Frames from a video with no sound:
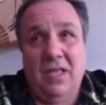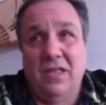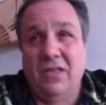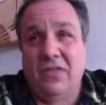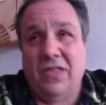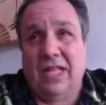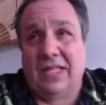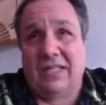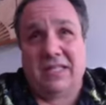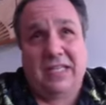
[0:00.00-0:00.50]

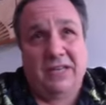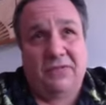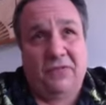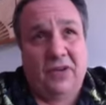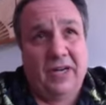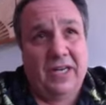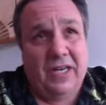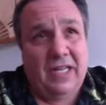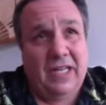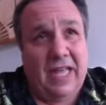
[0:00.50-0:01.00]
that's
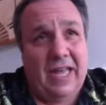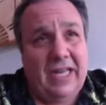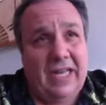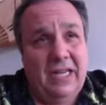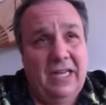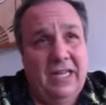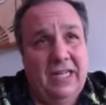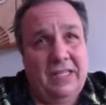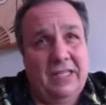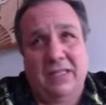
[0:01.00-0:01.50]
different. Like,
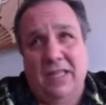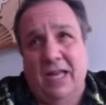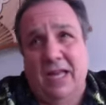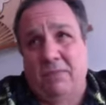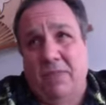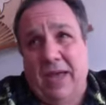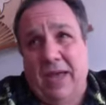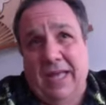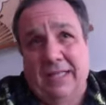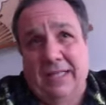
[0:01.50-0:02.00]
it's not
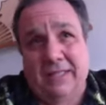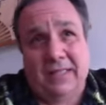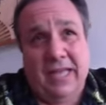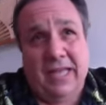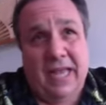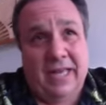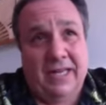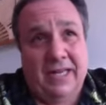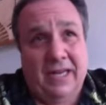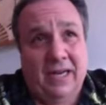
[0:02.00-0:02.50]
Bad
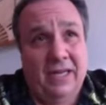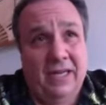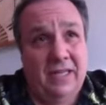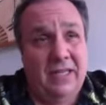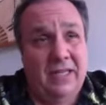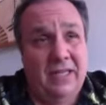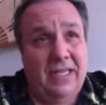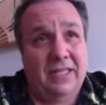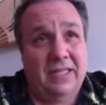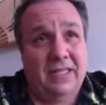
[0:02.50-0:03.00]
Santa.
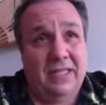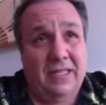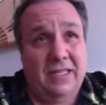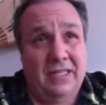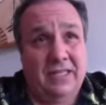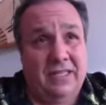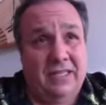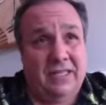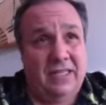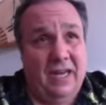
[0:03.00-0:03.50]

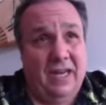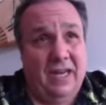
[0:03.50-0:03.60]
It's